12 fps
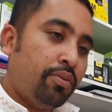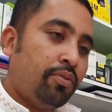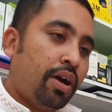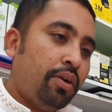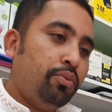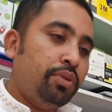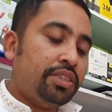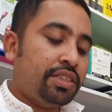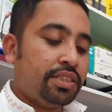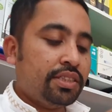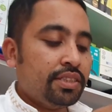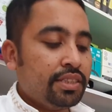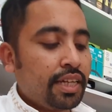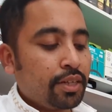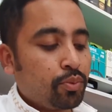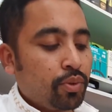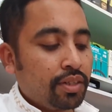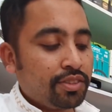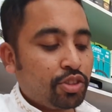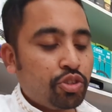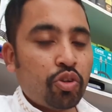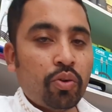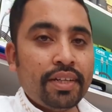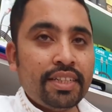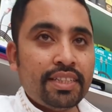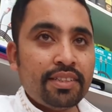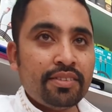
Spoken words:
I wish that was solid,